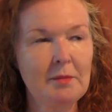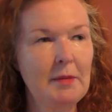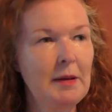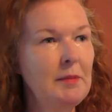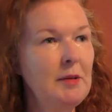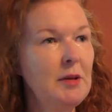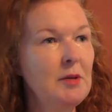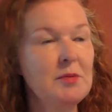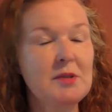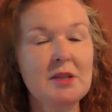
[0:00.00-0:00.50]

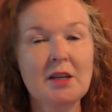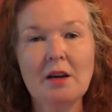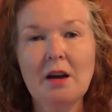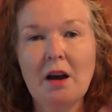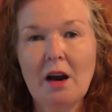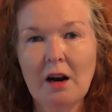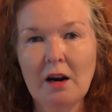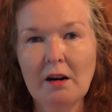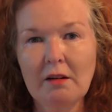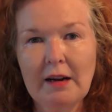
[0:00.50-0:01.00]
maybe it was a
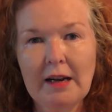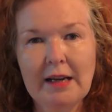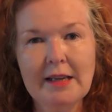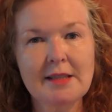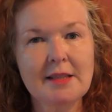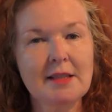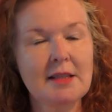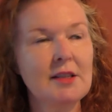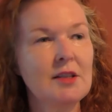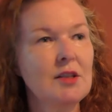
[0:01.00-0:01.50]
car
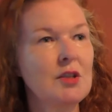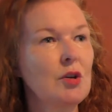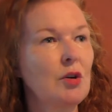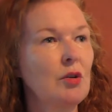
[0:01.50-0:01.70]
accident